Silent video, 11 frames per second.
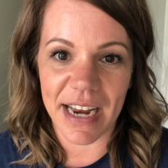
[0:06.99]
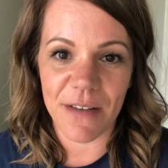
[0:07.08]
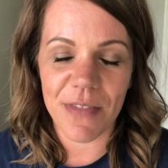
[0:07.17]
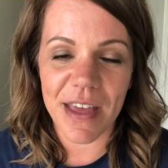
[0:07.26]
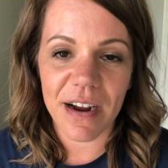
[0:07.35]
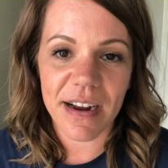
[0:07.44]
And
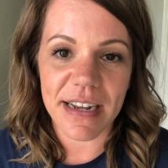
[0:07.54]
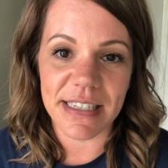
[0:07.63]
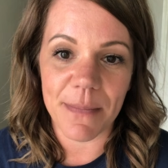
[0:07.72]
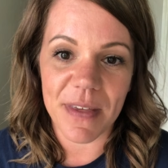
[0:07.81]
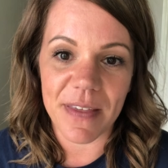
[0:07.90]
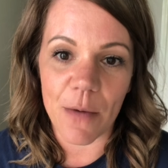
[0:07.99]
if there is
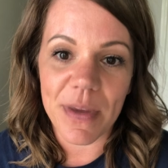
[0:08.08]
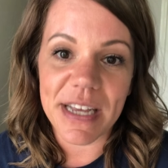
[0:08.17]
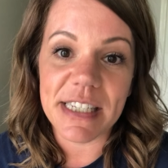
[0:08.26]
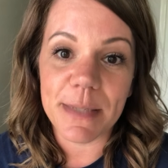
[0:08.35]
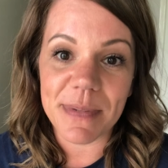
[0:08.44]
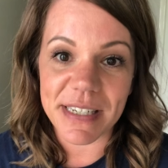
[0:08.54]
something that we
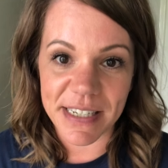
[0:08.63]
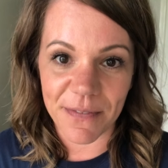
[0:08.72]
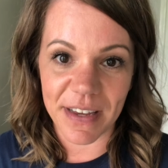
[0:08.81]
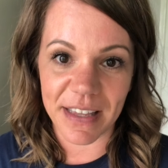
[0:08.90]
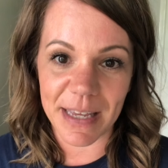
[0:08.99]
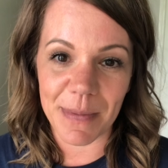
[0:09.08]
can
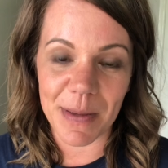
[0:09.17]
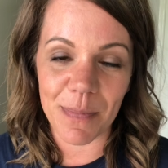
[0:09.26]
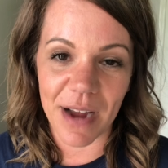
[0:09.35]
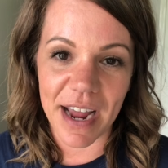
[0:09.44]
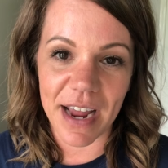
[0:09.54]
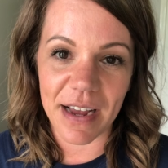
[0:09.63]
specifically be
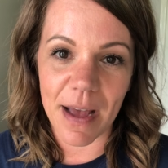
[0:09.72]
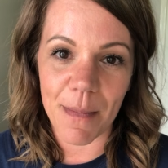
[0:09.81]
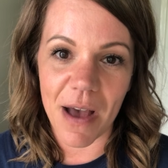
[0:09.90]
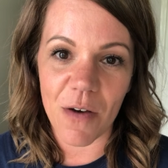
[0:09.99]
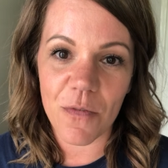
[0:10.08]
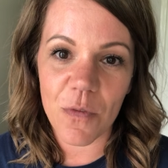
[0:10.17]
praying
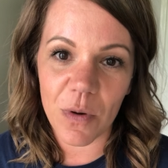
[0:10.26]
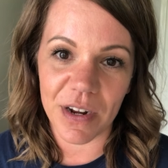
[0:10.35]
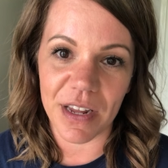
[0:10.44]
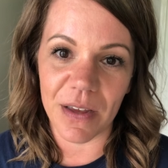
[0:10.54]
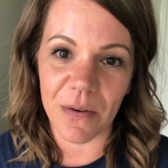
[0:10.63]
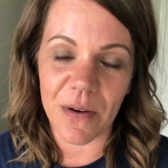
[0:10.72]
about for
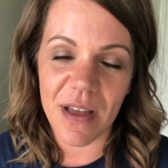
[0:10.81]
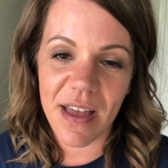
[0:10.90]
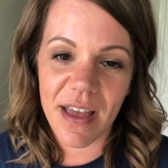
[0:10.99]
you,